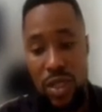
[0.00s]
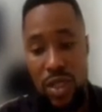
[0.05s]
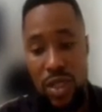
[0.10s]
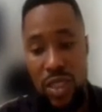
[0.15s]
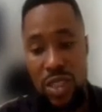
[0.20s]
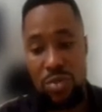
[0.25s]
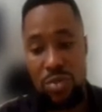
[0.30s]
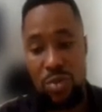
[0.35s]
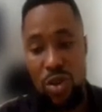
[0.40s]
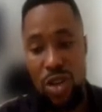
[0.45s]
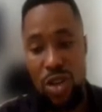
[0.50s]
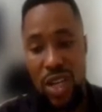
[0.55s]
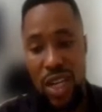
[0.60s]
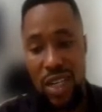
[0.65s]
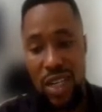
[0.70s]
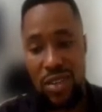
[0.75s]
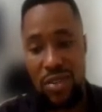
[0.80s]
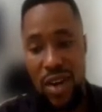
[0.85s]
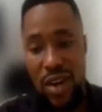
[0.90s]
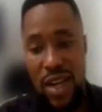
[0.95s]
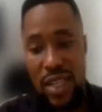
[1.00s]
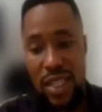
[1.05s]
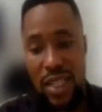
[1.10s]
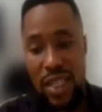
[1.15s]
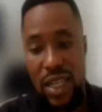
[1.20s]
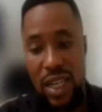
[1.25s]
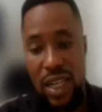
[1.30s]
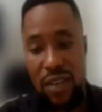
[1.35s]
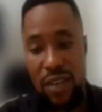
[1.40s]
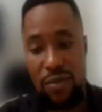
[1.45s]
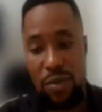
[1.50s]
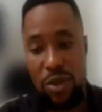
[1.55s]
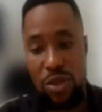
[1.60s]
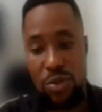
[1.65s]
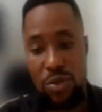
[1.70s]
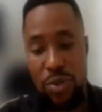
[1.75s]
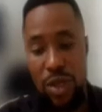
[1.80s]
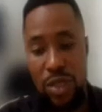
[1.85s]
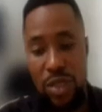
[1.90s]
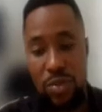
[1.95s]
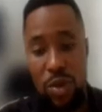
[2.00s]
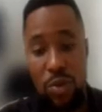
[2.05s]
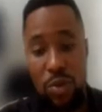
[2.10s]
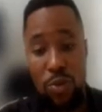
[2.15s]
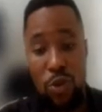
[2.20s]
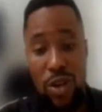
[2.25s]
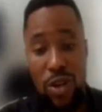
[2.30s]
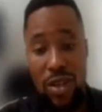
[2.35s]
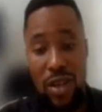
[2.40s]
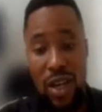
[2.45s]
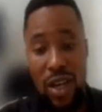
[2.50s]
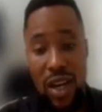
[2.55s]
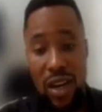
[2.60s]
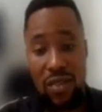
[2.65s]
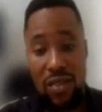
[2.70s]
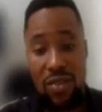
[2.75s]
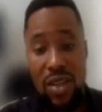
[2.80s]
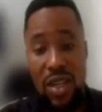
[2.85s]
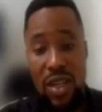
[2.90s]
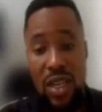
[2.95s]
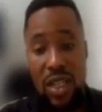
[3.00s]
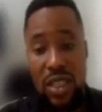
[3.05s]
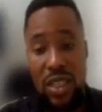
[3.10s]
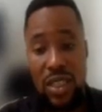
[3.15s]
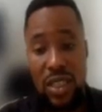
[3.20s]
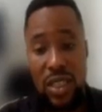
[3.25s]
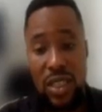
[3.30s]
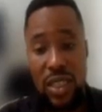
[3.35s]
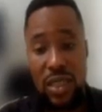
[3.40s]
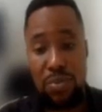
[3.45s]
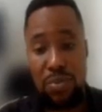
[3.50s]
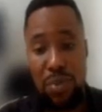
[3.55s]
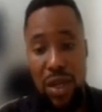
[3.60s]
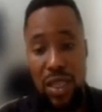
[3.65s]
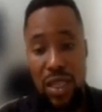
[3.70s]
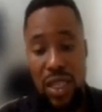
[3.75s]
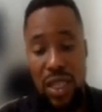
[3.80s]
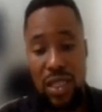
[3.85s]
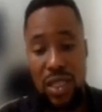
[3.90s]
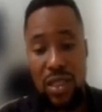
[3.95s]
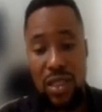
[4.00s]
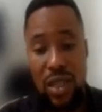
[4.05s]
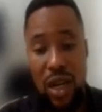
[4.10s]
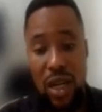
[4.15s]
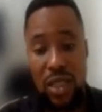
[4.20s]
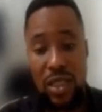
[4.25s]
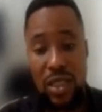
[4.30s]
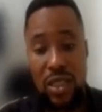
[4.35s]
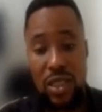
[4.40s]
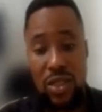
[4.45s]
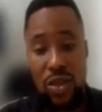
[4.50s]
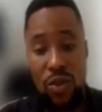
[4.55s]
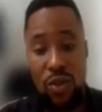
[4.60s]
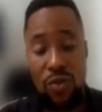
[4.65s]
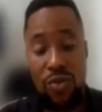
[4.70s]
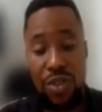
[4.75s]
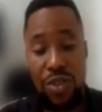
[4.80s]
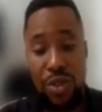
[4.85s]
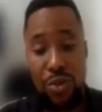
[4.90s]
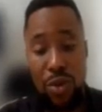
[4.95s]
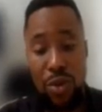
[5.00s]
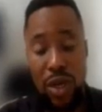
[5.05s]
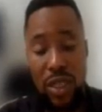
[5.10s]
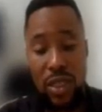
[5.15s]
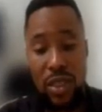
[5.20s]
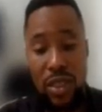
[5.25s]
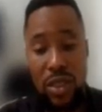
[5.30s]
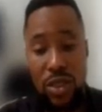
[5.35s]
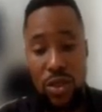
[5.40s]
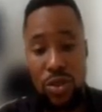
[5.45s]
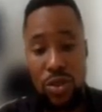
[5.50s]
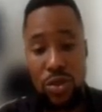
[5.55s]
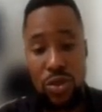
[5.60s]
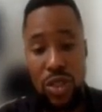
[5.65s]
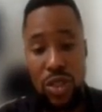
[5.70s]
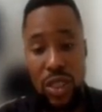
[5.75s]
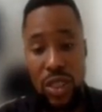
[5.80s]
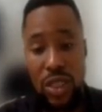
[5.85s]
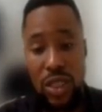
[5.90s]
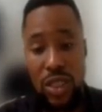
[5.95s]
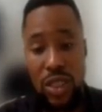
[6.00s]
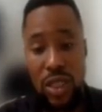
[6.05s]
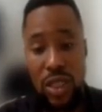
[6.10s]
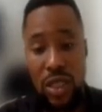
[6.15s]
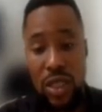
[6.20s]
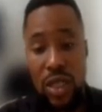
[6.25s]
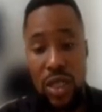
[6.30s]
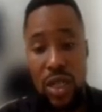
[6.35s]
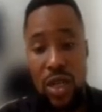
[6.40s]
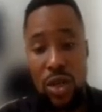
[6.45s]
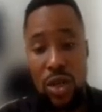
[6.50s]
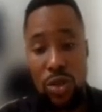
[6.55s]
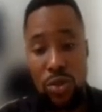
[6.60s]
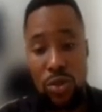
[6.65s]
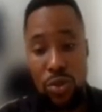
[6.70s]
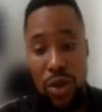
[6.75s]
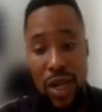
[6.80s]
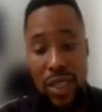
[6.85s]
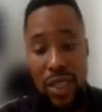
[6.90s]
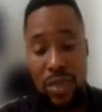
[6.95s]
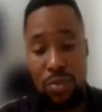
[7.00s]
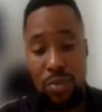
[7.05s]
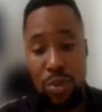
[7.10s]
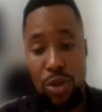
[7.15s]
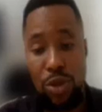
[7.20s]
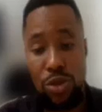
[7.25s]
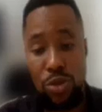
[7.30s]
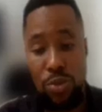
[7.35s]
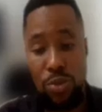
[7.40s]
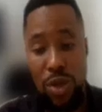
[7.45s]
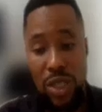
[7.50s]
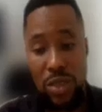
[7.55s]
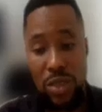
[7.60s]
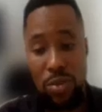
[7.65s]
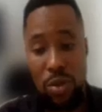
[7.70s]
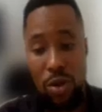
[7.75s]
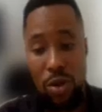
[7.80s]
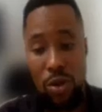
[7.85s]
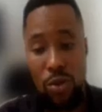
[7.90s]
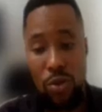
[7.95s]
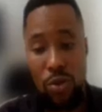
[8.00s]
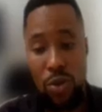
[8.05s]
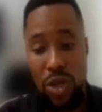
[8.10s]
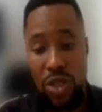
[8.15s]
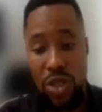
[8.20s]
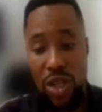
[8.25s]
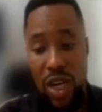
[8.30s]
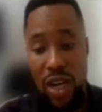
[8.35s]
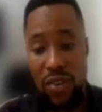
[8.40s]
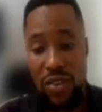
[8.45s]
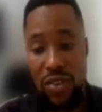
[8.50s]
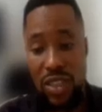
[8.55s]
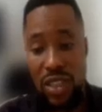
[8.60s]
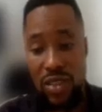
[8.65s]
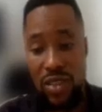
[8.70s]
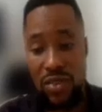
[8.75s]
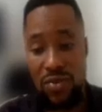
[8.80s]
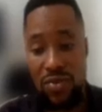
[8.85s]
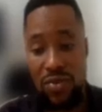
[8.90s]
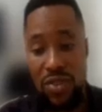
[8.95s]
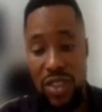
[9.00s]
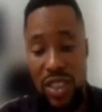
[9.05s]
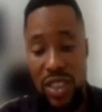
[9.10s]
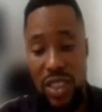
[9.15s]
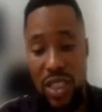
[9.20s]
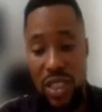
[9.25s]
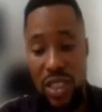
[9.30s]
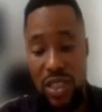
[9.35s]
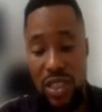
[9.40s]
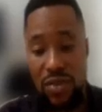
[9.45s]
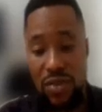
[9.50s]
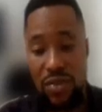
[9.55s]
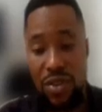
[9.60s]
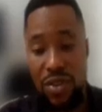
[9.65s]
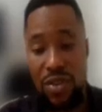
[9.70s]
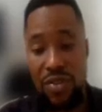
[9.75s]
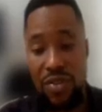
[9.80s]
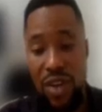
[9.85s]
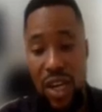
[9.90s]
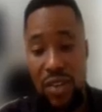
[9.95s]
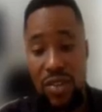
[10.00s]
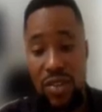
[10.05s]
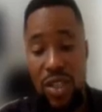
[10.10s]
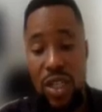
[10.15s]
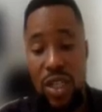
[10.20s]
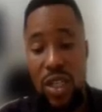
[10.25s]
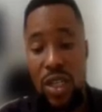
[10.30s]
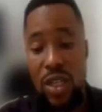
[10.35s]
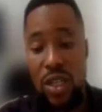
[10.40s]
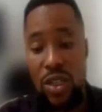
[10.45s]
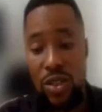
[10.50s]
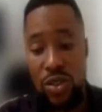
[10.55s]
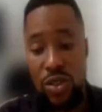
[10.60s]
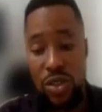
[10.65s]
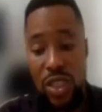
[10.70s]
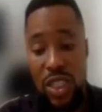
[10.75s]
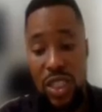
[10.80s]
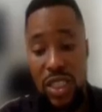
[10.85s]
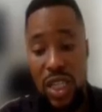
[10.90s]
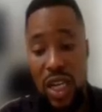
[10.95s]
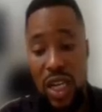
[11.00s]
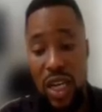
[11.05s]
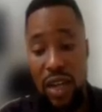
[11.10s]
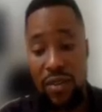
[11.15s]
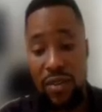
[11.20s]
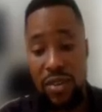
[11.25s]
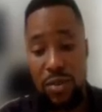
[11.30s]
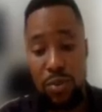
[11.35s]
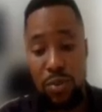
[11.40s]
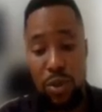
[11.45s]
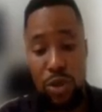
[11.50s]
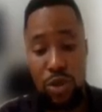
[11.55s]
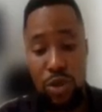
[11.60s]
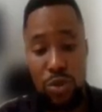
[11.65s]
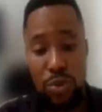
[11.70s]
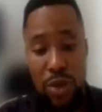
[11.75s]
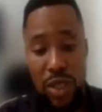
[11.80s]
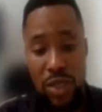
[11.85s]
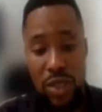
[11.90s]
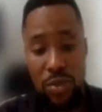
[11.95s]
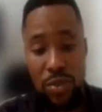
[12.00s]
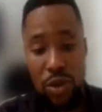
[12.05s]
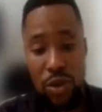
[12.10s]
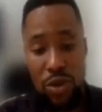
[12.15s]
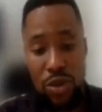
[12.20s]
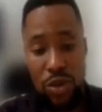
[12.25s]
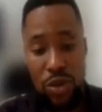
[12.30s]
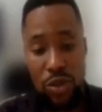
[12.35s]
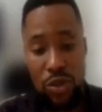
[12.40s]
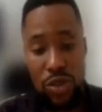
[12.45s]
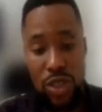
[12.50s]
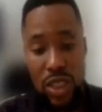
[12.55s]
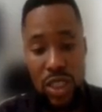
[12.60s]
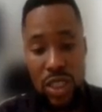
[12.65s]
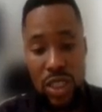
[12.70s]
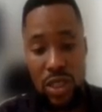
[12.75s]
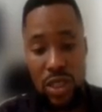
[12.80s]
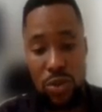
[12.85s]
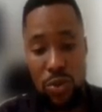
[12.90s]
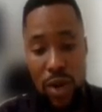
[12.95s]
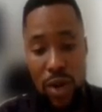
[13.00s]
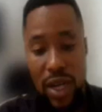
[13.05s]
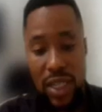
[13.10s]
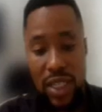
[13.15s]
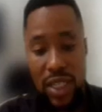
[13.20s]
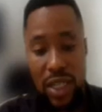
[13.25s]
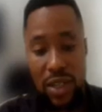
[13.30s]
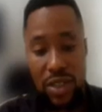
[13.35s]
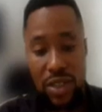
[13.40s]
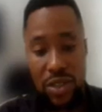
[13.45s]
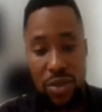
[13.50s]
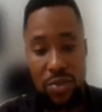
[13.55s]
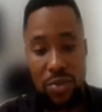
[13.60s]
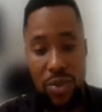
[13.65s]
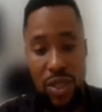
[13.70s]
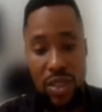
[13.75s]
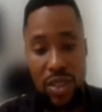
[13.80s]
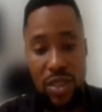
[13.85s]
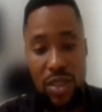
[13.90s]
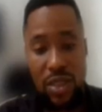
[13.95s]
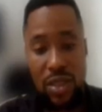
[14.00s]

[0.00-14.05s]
It's more like right and left bundle branch block. When you have this pattern at your V1, you say this is a right bundle branch block. When you have it in V6, V5, you say it's a left bundle branch block. You can see this wide KRS complex.